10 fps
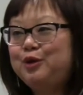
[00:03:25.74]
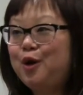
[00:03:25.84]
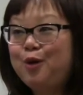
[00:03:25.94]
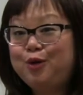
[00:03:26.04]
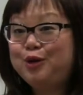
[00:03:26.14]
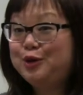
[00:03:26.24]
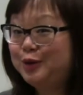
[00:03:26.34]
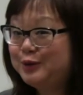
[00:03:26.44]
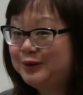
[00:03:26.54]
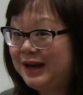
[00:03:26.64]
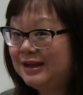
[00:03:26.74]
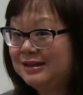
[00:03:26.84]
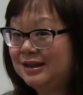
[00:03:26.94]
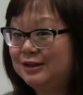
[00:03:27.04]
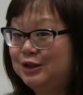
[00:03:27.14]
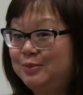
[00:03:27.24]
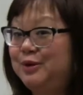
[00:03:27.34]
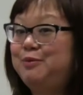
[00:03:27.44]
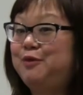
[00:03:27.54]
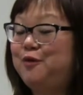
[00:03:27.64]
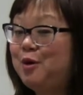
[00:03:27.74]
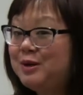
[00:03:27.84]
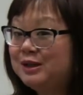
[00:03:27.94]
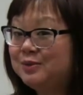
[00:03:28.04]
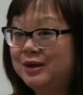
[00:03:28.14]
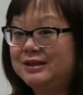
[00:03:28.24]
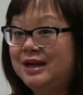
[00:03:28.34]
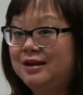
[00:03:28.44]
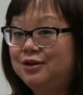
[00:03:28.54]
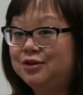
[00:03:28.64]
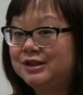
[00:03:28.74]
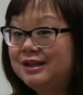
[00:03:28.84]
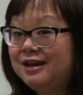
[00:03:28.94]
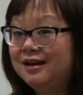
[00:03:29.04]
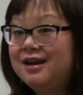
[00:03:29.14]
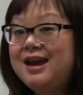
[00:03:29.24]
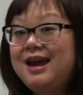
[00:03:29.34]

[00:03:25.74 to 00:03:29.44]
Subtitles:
go to an ASL interpretive performance one day in your city